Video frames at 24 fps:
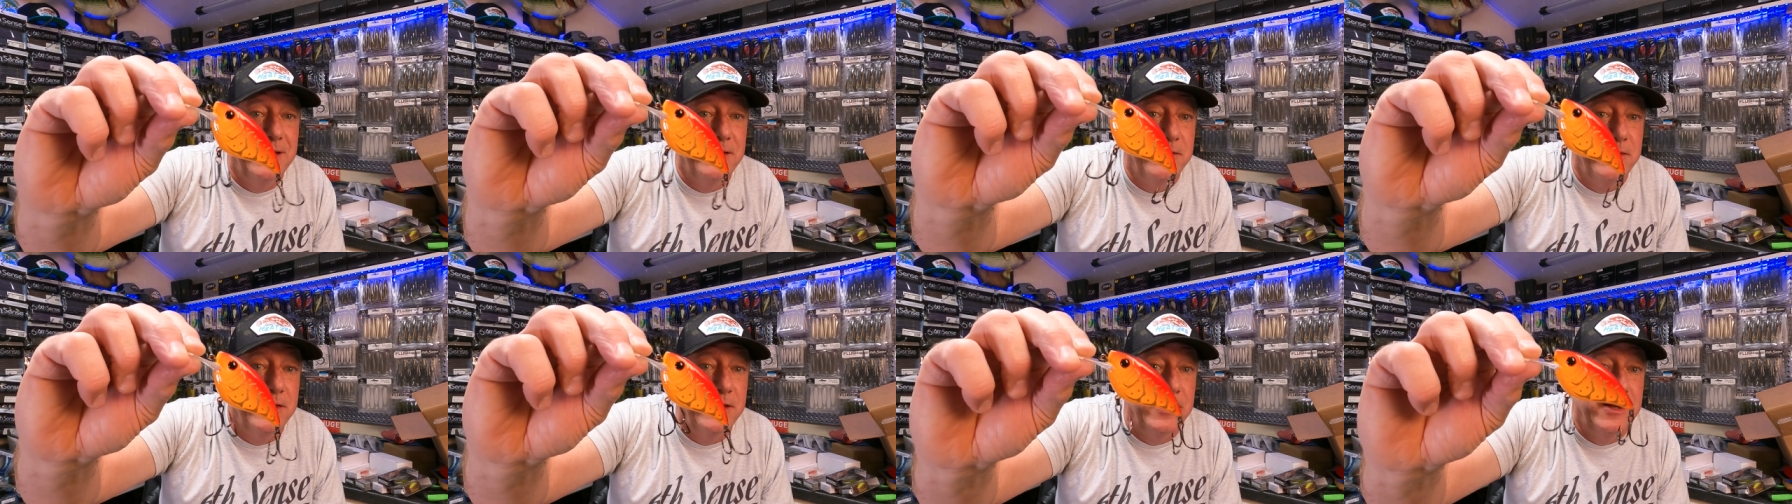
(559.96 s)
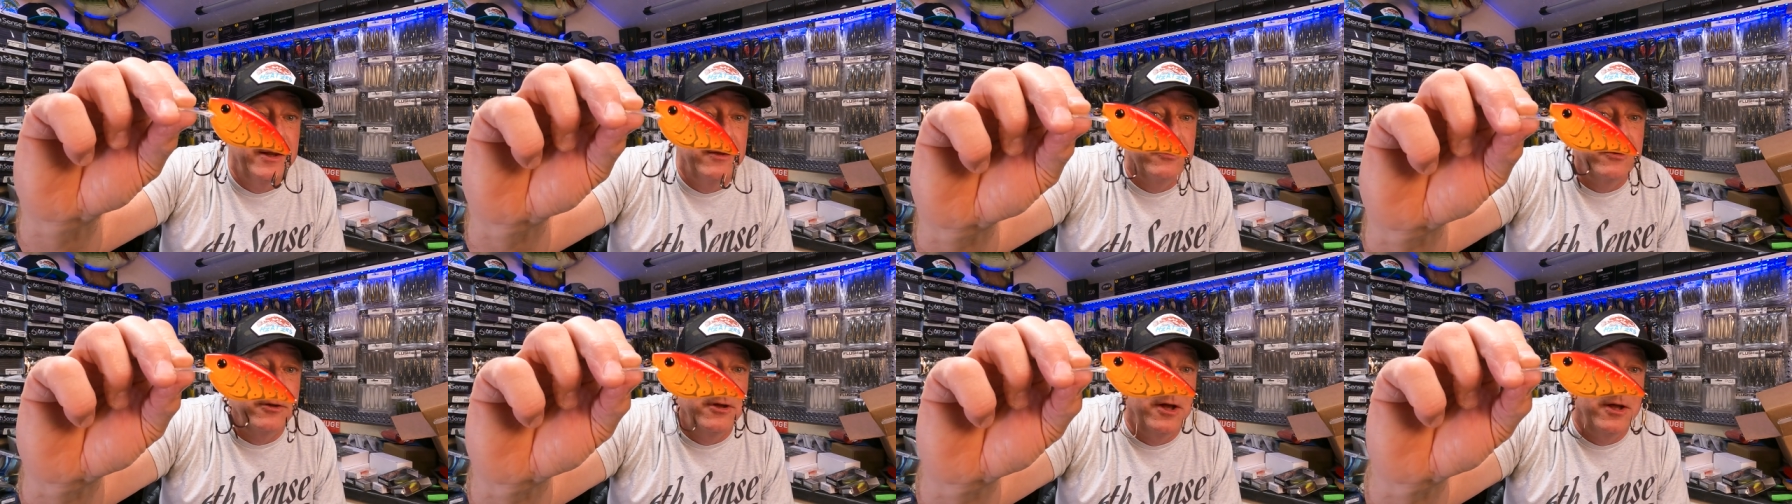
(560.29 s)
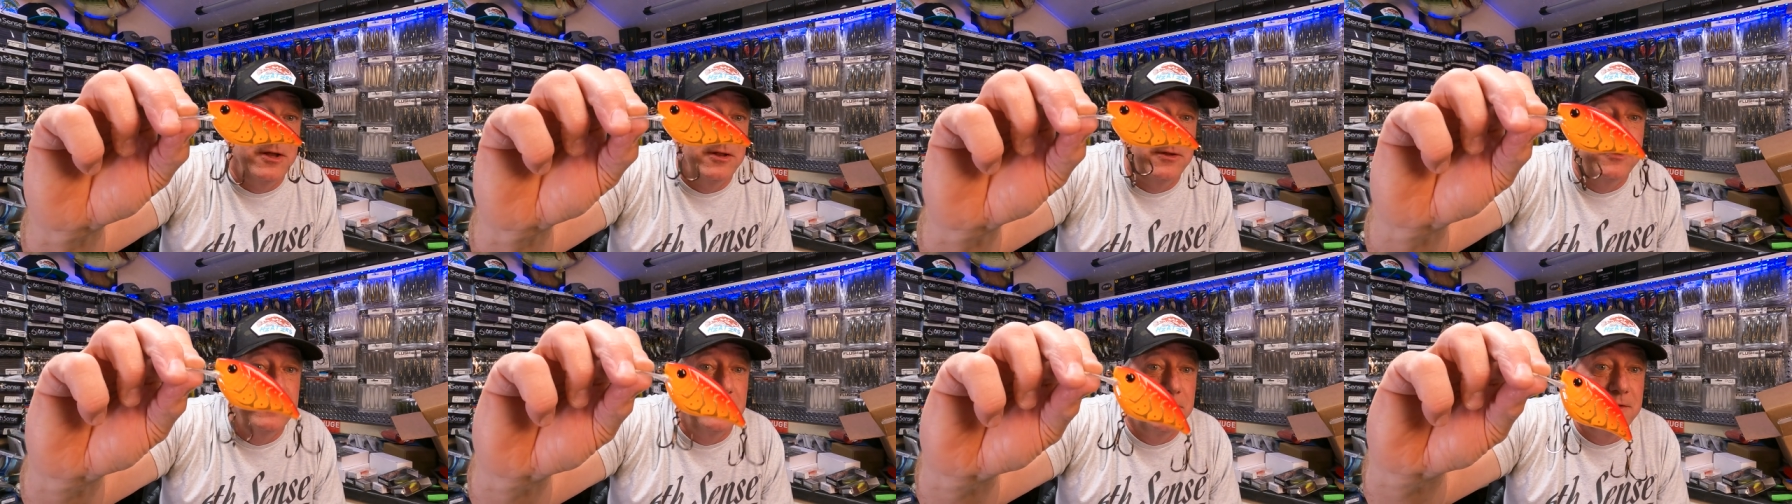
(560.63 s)
that is
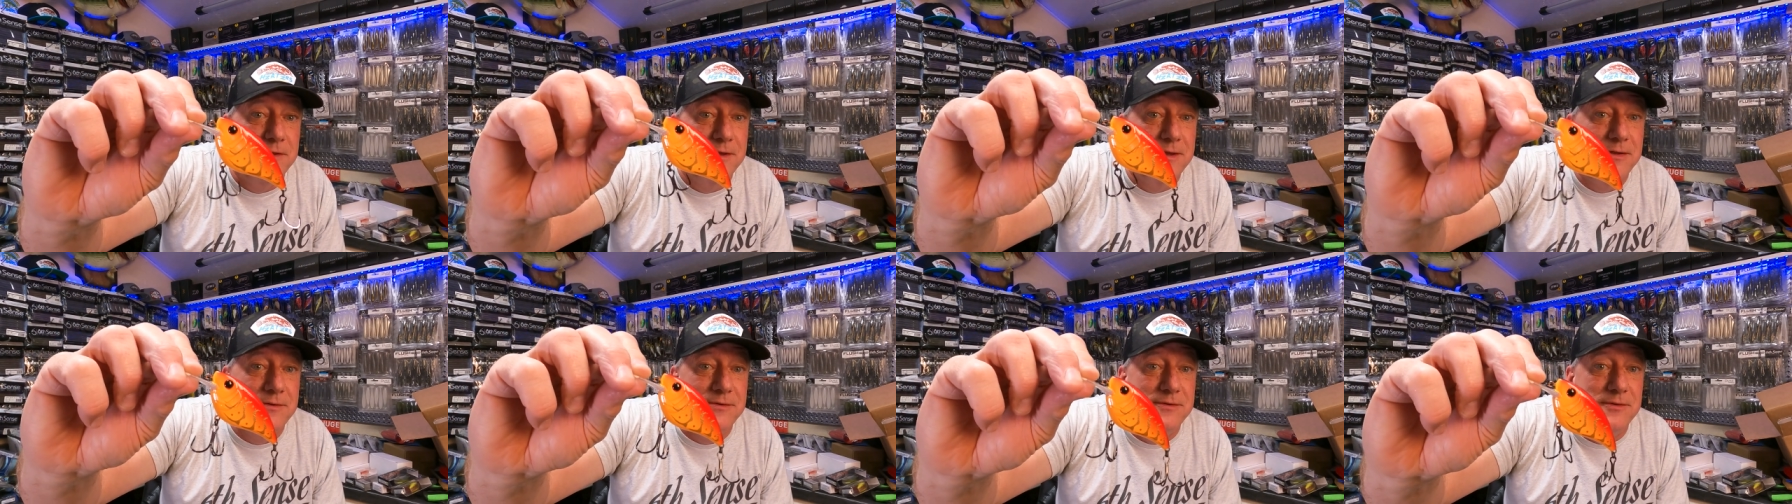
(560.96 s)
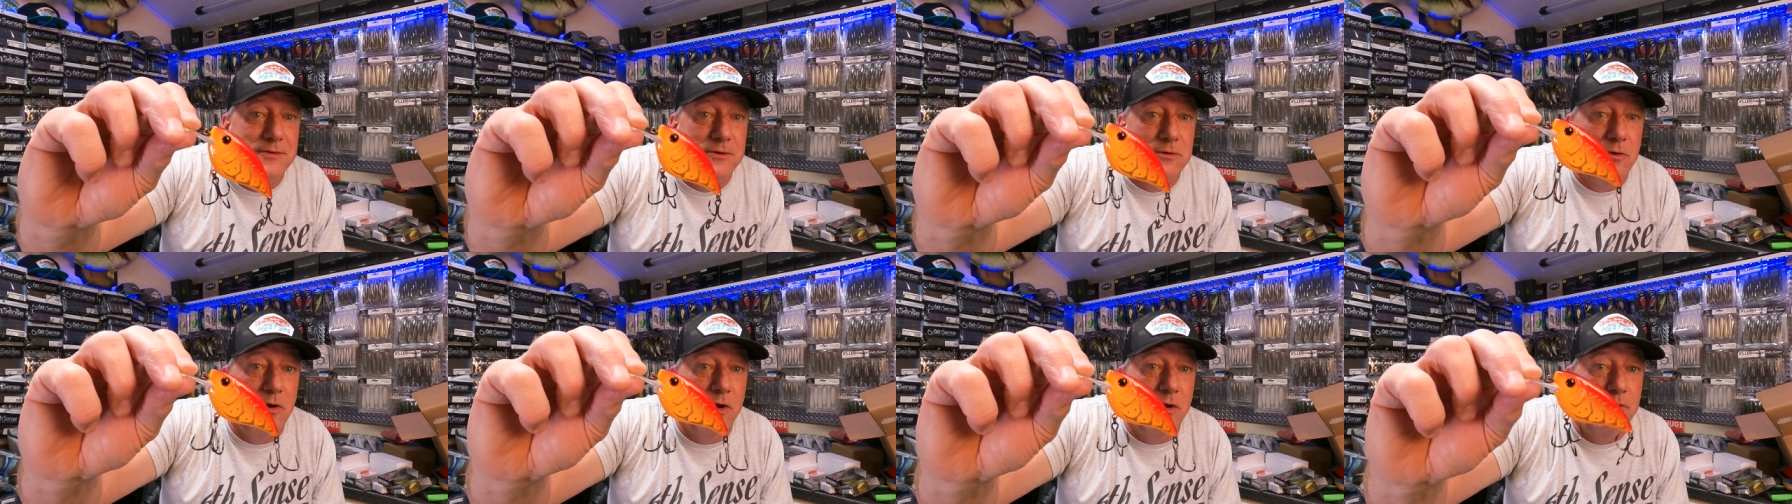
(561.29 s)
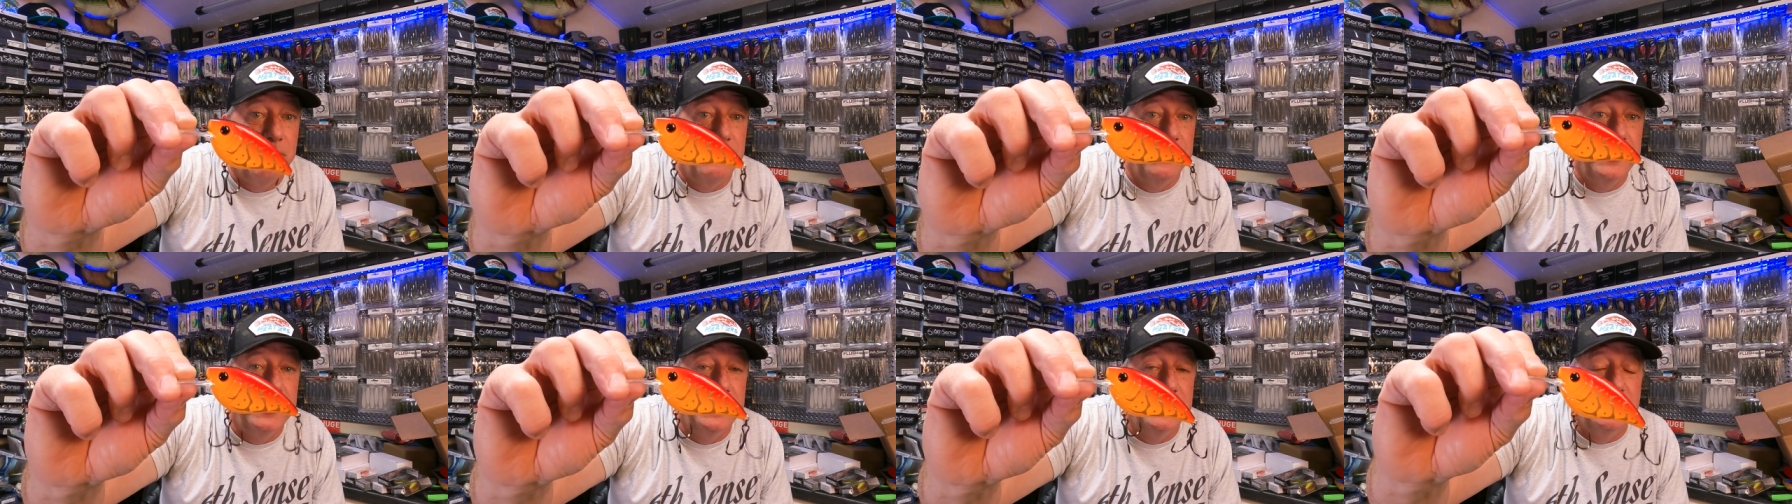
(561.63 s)
colored to this, the
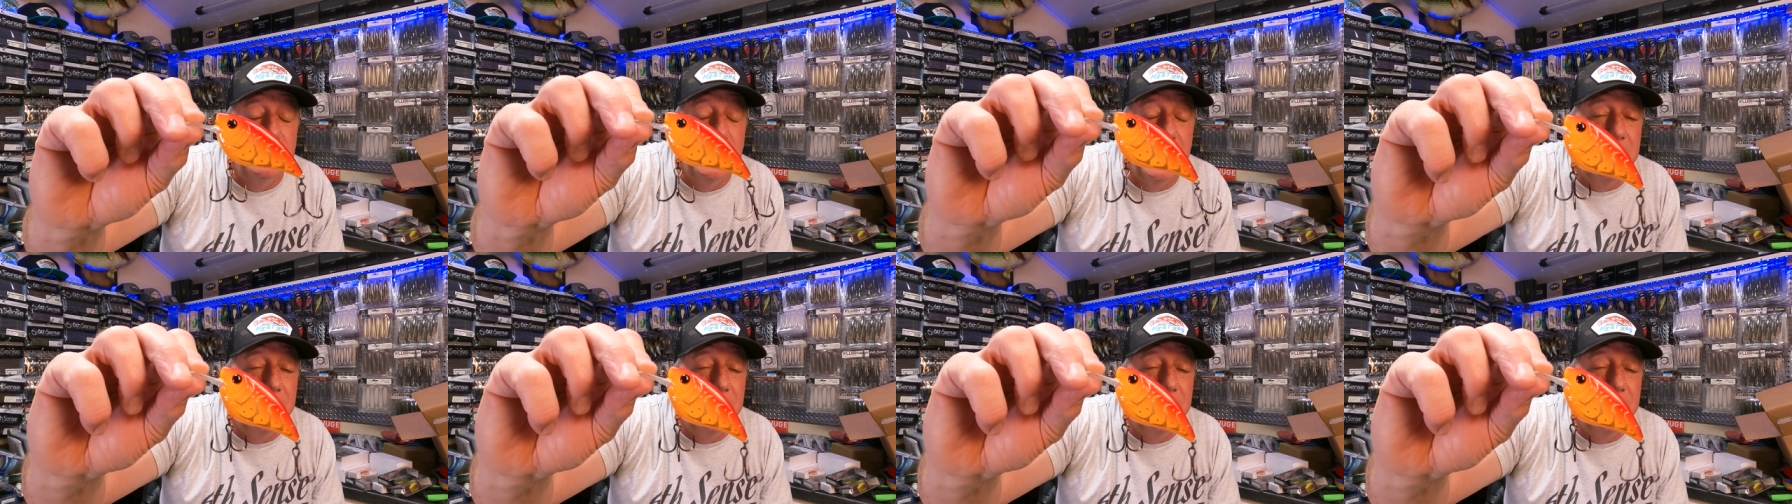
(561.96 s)
crawfish.